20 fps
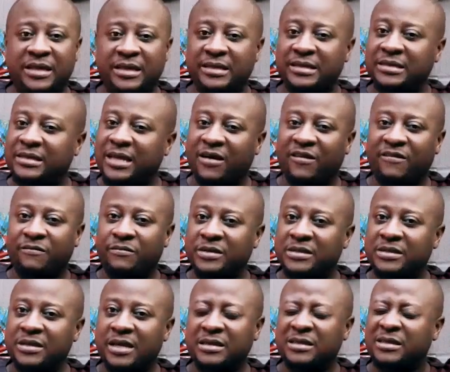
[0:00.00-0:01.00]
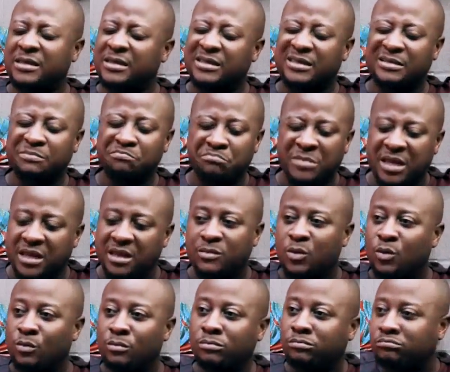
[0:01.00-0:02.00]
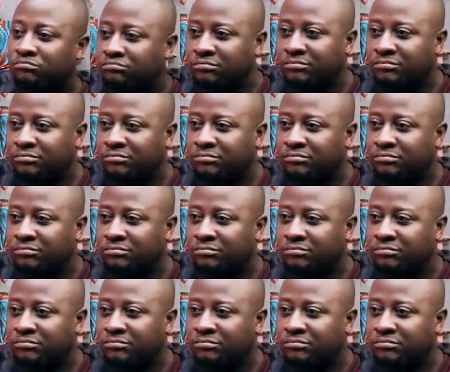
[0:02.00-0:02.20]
starting this kind of business is minimum.